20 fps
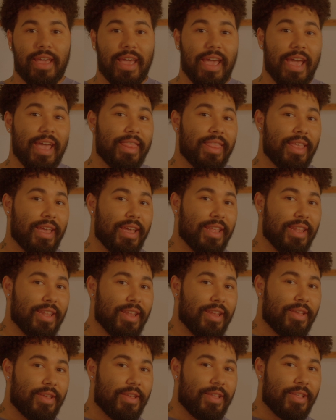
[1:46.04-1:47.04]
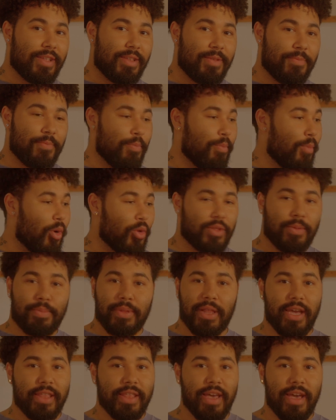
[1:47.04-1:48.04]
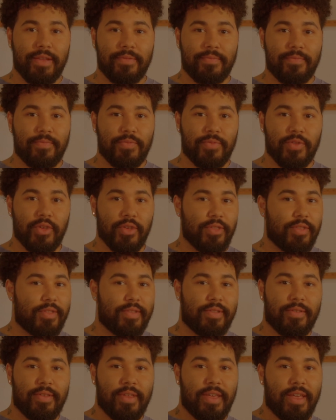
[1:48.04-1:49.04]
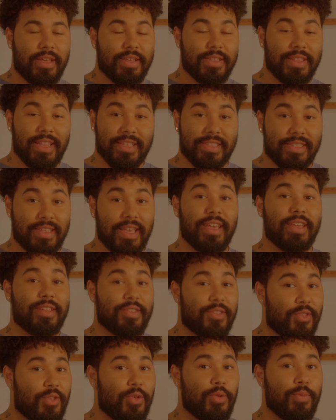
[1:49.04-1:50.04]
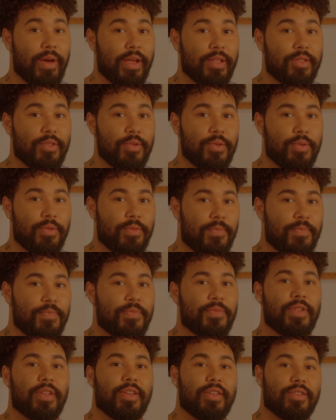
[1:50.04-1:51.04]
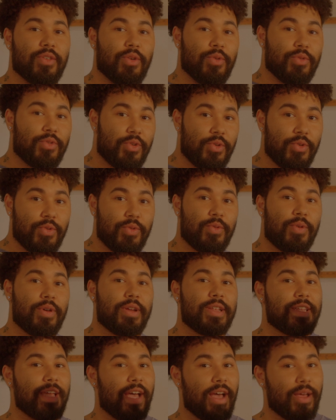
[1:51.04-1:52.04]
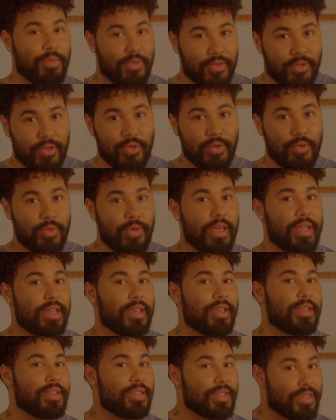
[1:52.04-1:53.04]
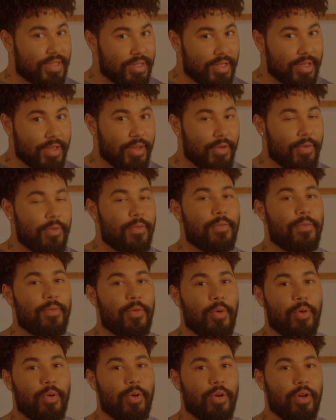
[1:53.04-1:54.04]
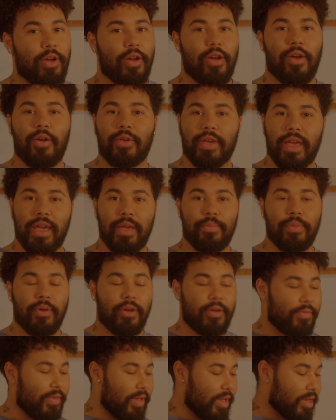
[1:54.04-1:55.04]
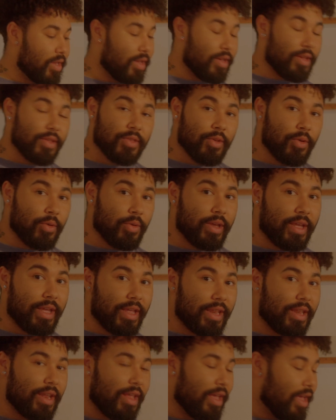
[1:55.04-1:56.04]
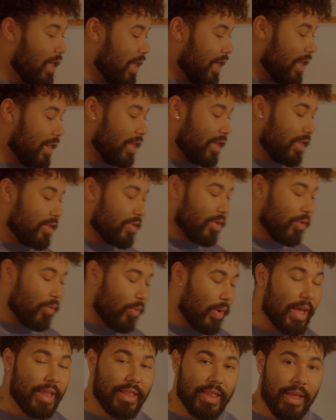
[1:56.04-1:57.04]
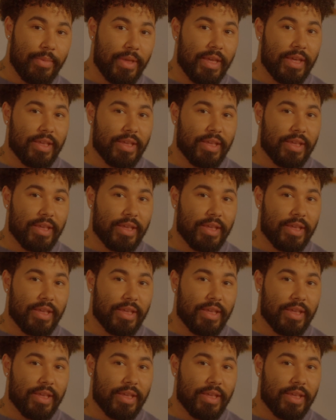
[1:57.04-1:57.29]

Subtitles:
and then multiply that. Just let's say it's 2 by 2. So 2 times 2 is 4. Okay, perfect. So in an easier way, let me